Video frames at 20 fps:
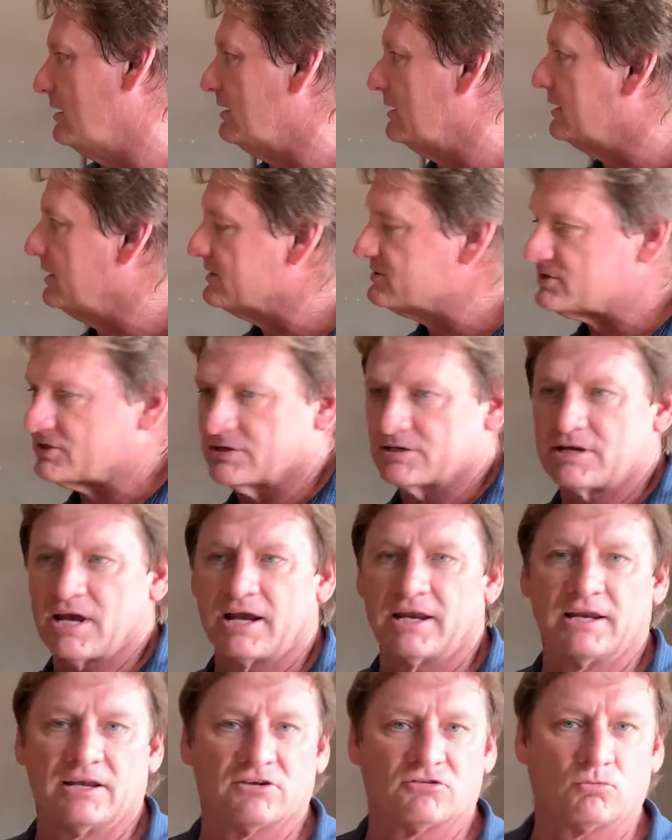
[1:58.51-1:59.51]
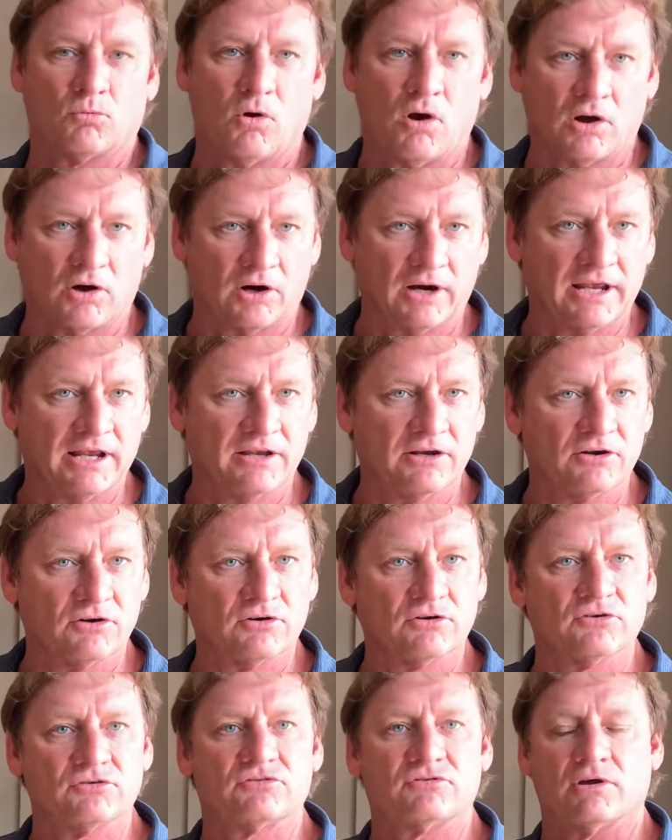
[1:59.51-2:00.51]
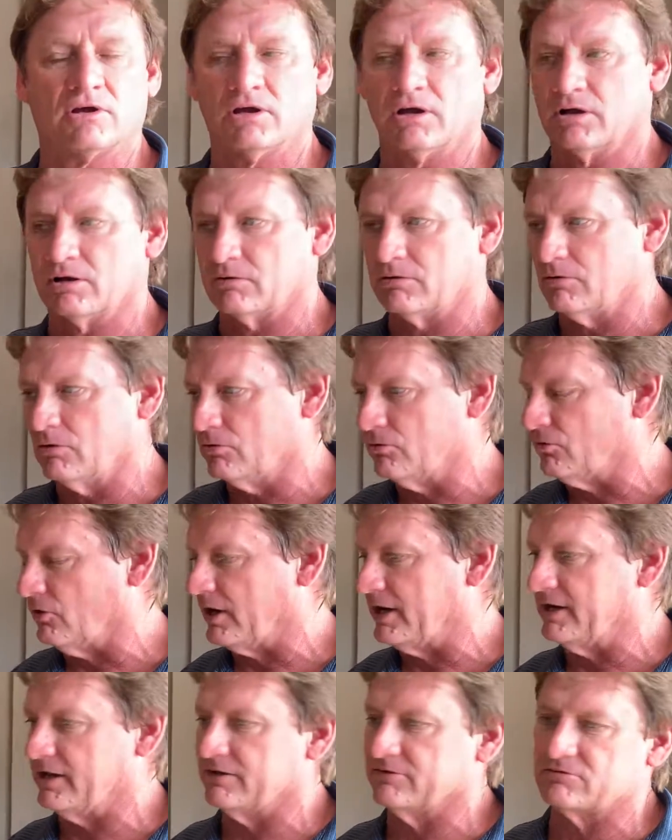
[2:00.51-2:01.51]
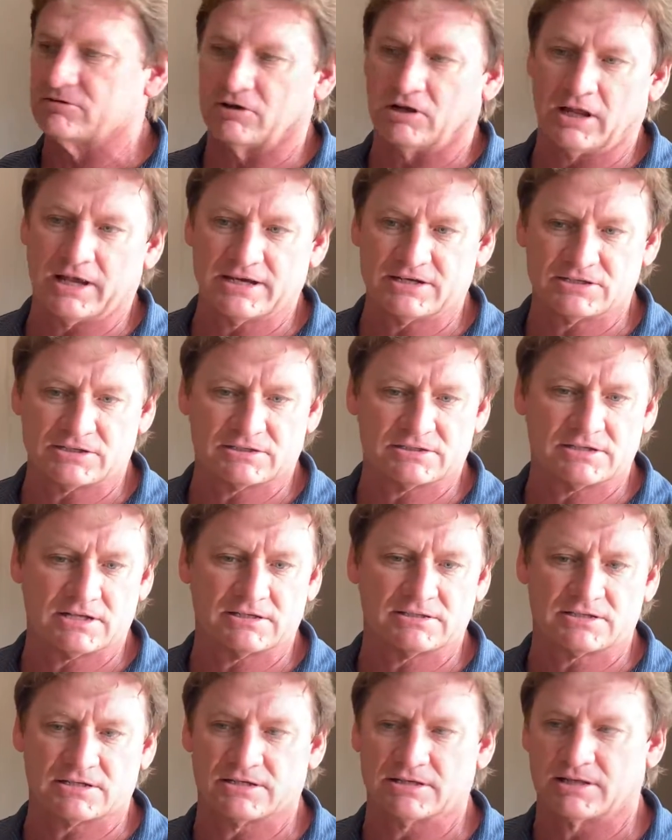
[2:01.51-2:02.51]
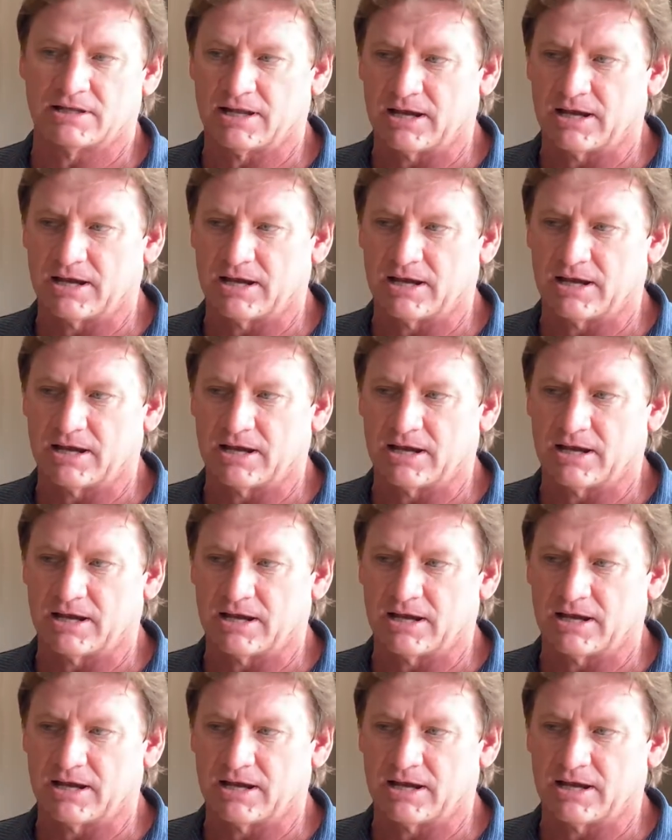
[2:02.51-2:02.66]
instantaneous water heaters, great insulations that's in